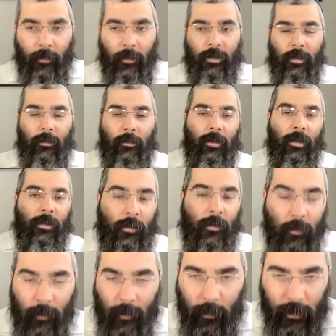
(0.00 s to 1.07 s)
Like I said yesterday,
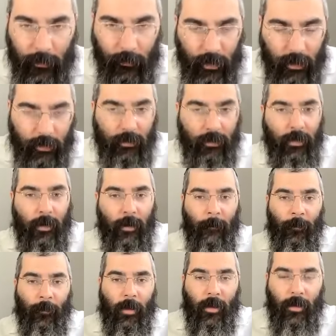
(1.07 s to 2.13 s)
talking about the world of Tikkun,
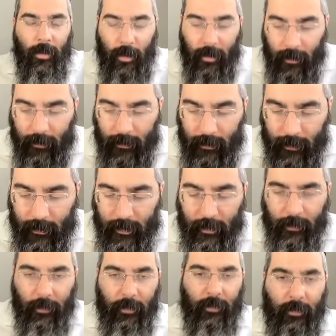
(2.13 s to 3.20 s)
that it
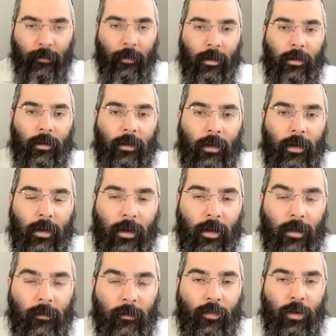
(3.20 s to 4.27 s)
Tikkun is what
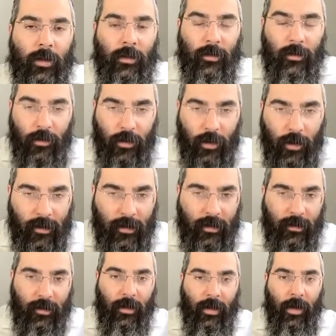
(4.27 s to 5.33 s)
is it brings, joins
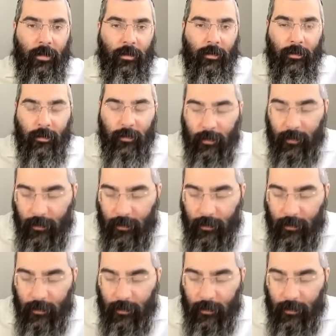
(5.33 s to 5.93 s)
things together,